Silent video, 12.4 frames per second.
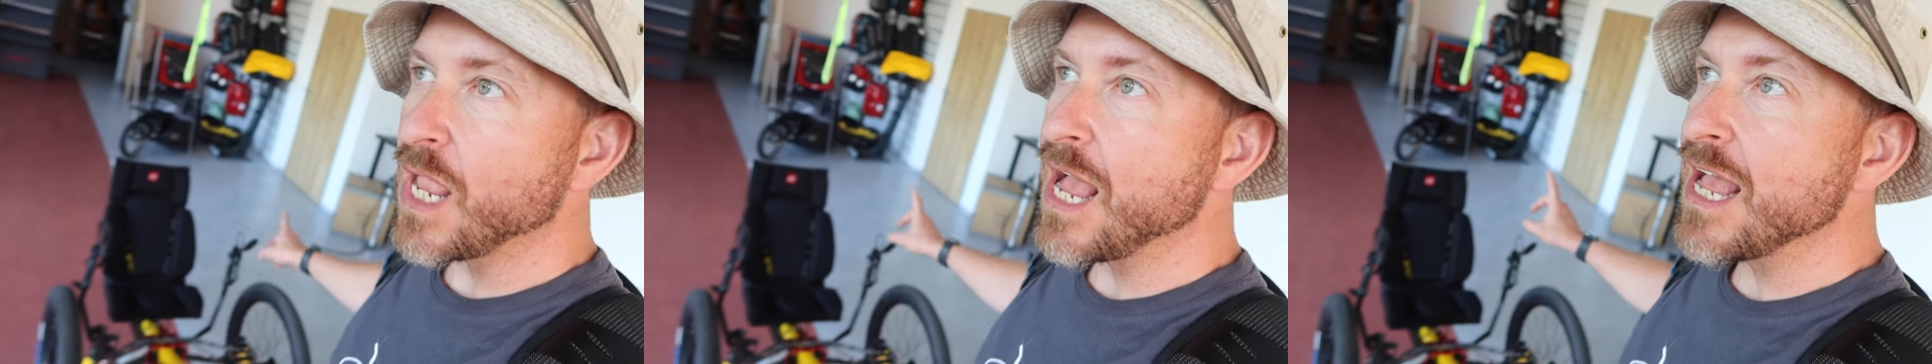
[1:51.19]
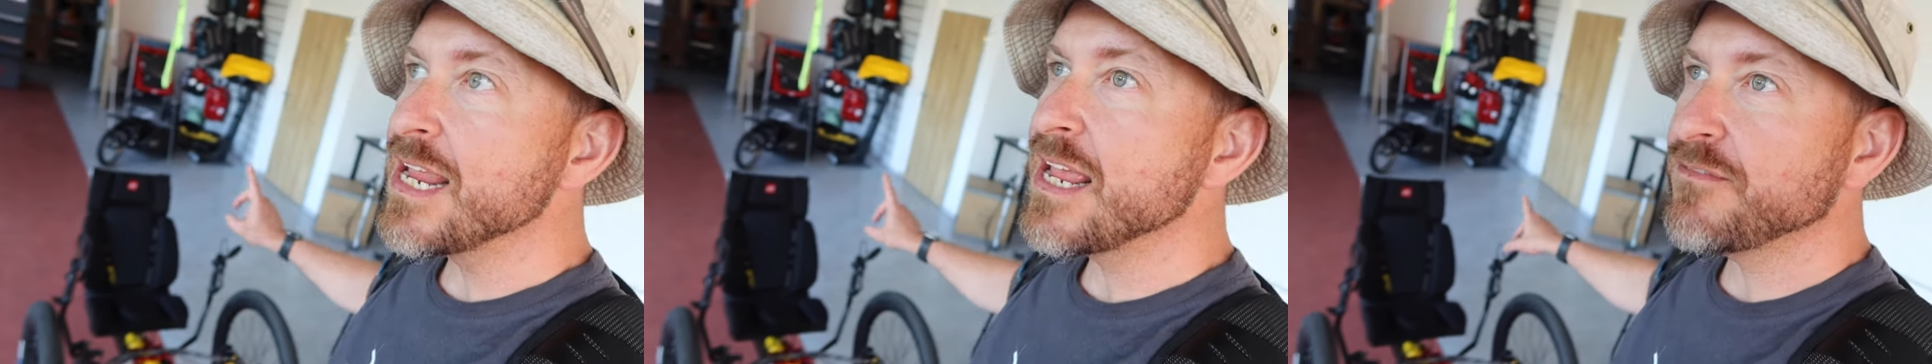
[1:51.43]

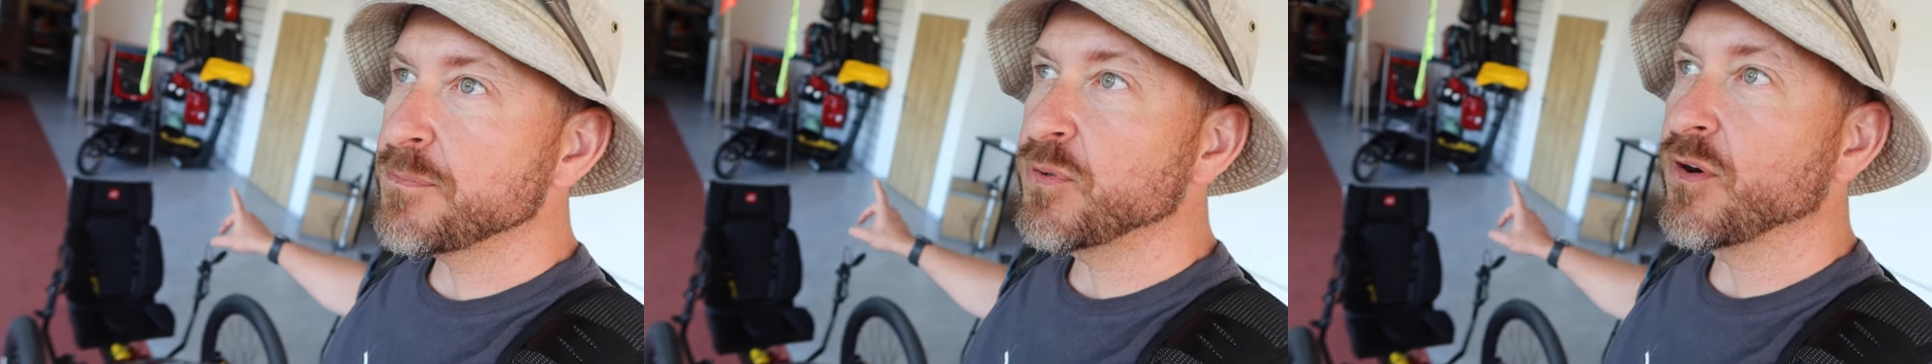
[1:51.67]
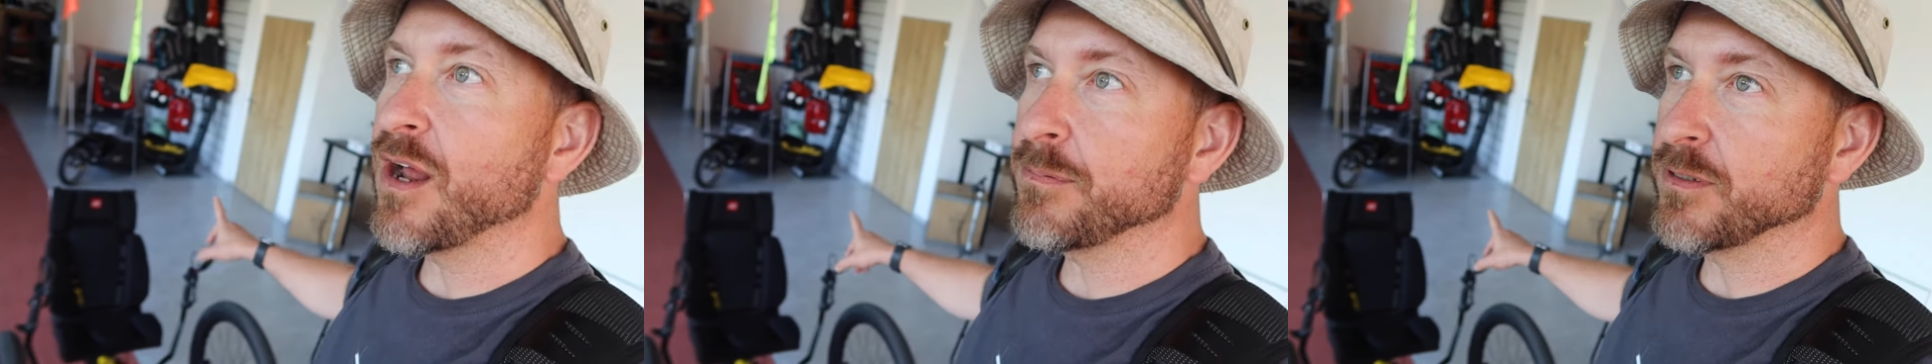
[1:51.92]
I have a
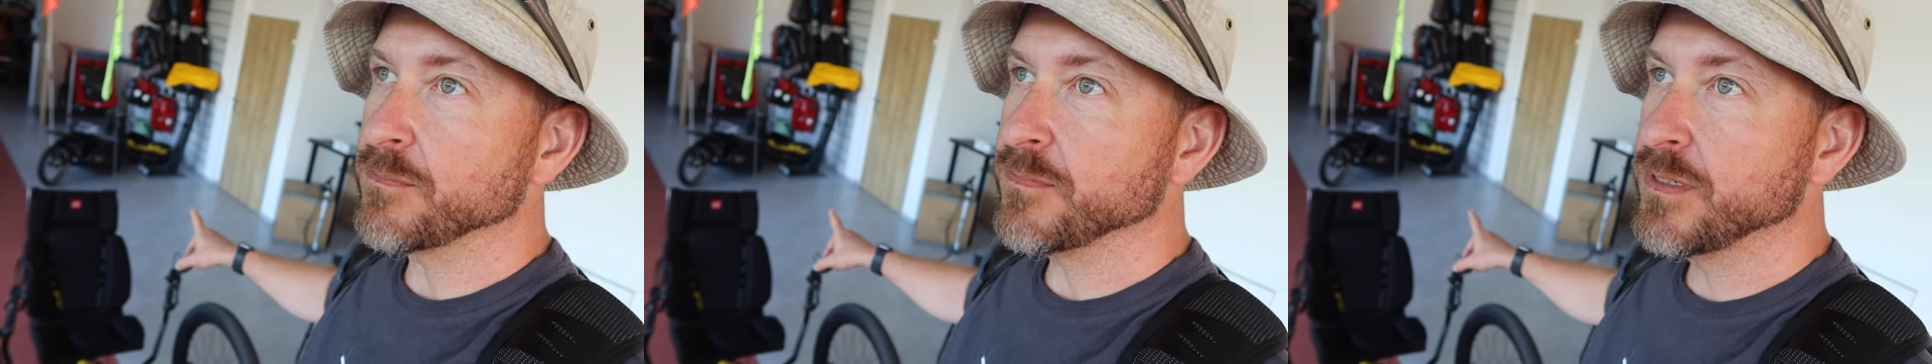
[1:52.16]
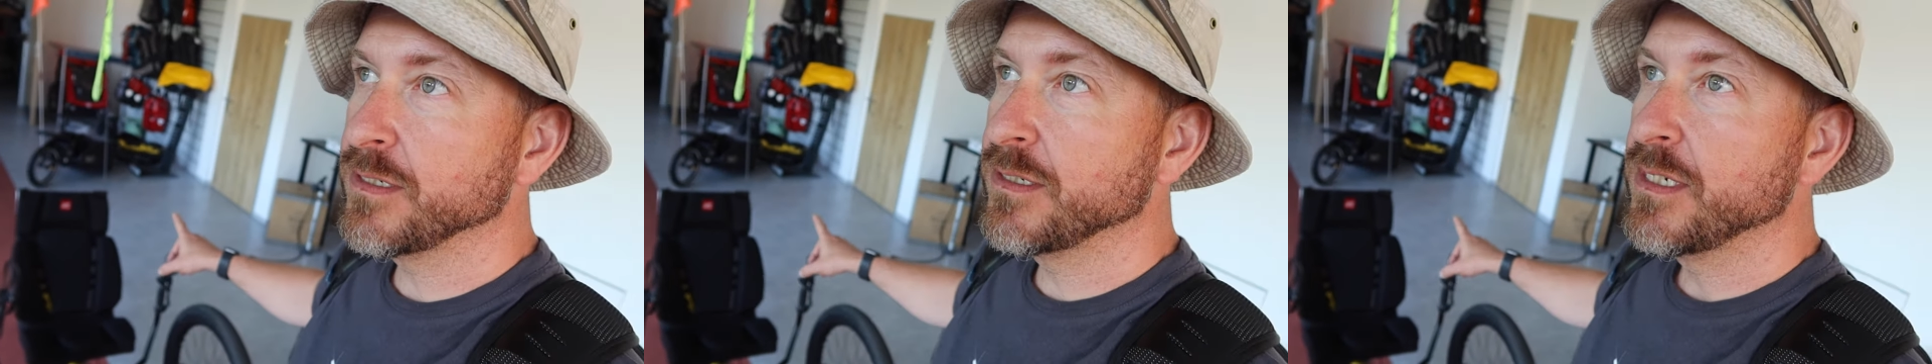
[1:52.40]

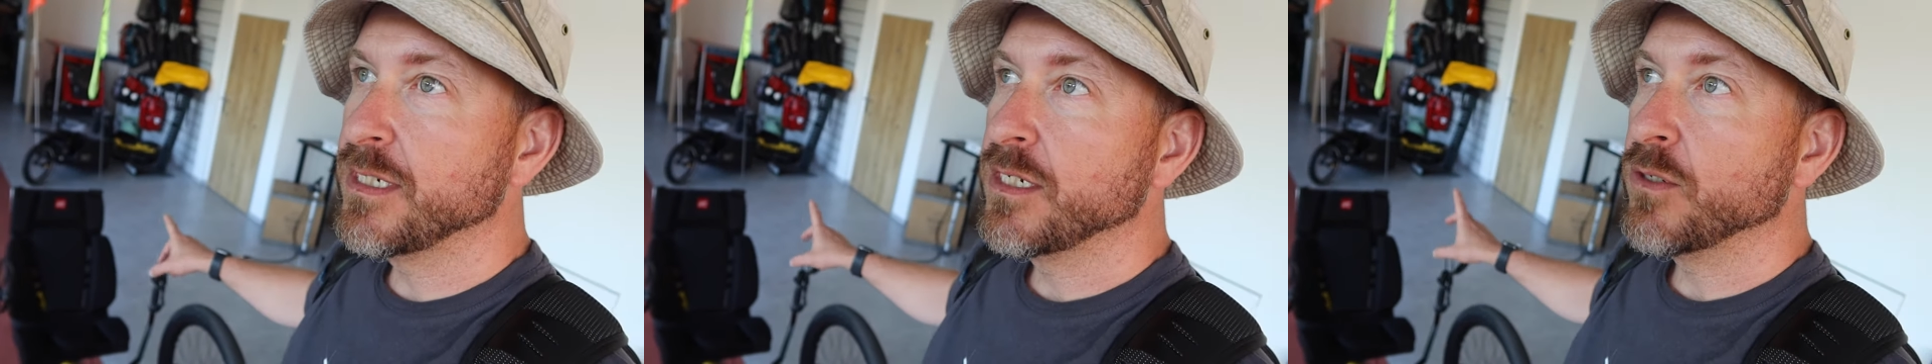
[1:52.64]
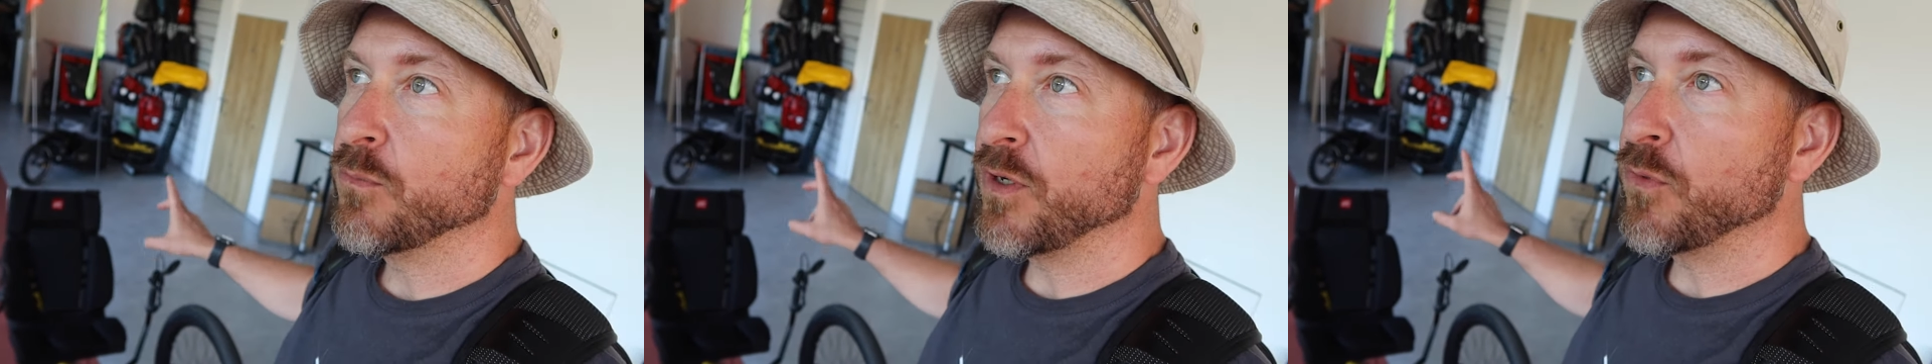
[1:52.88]
problem
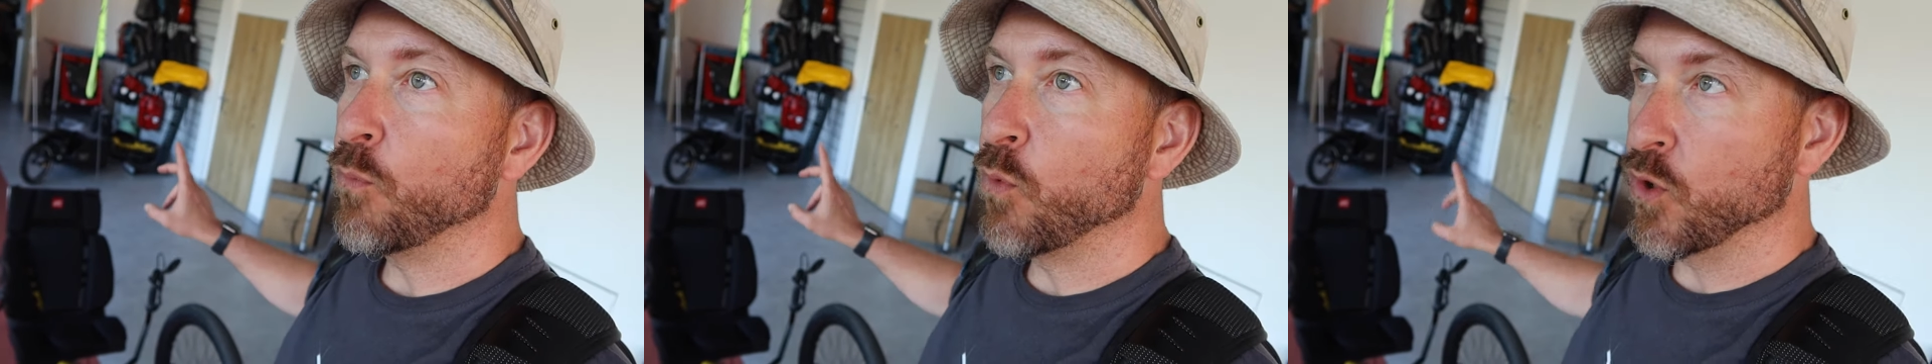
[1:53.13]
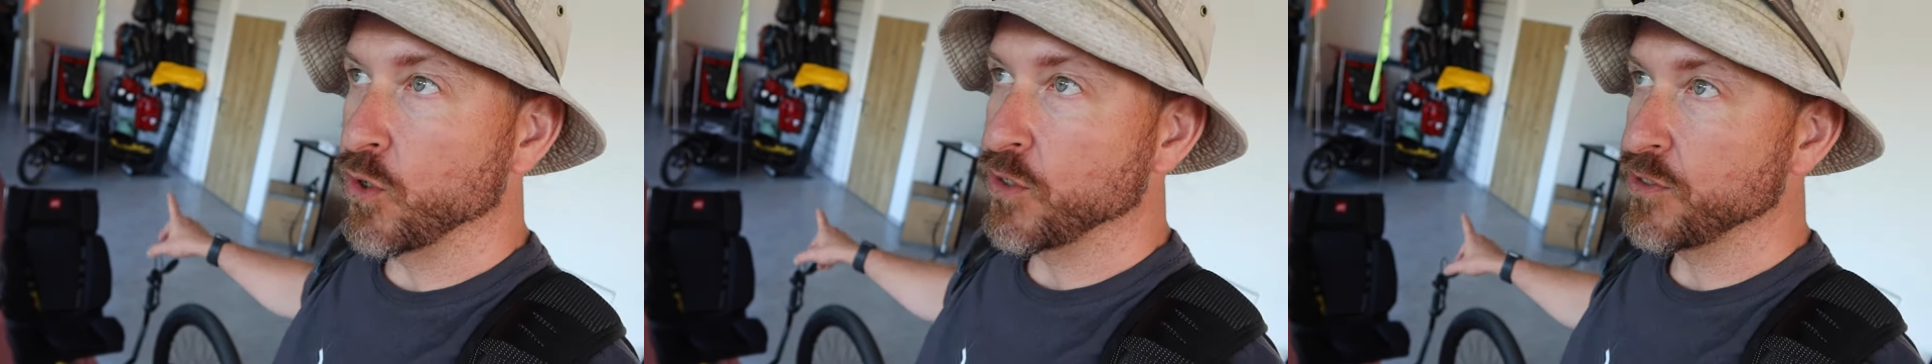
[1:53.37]
with
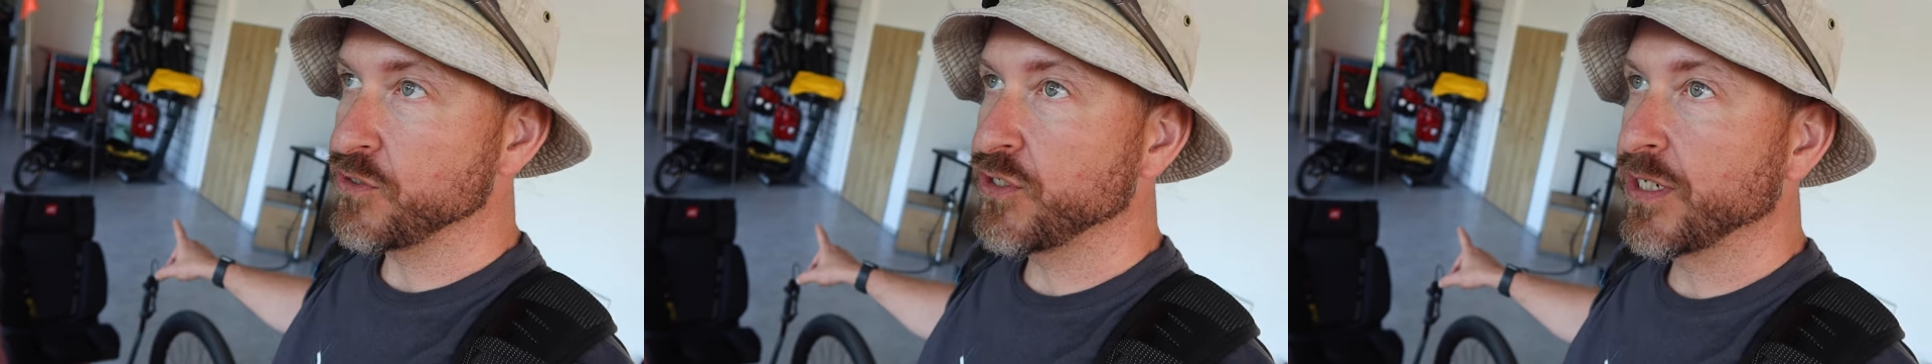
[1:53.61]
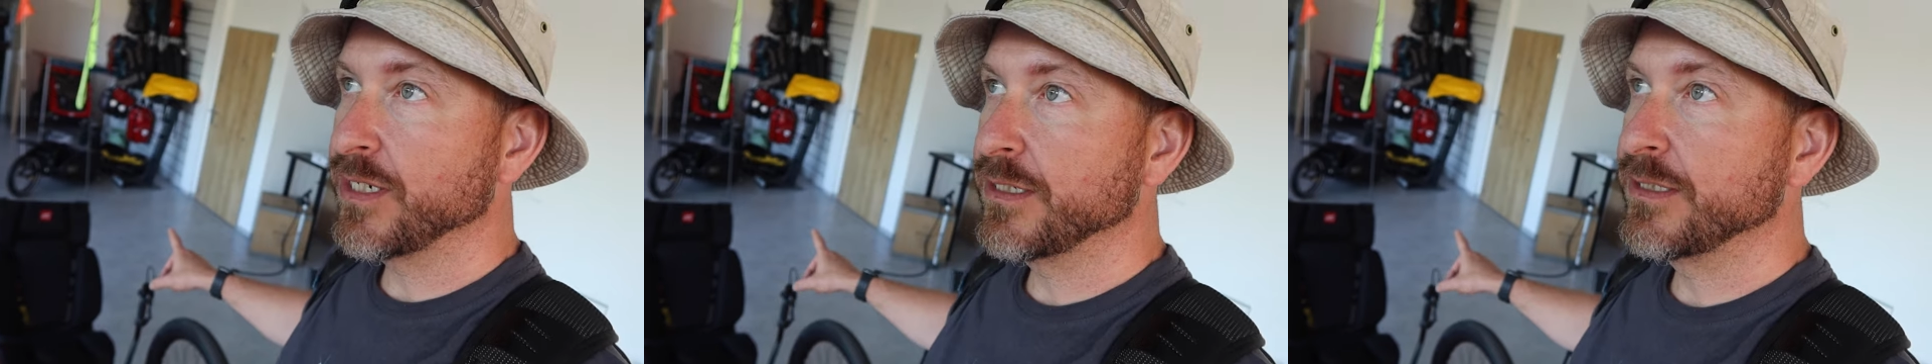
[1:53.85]

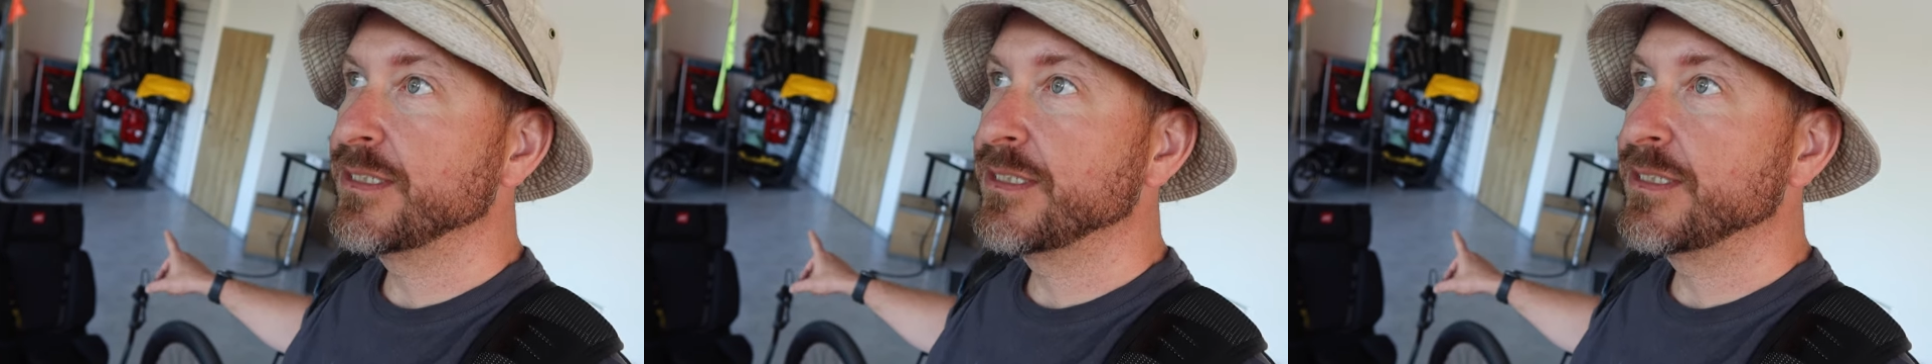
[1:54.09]
words.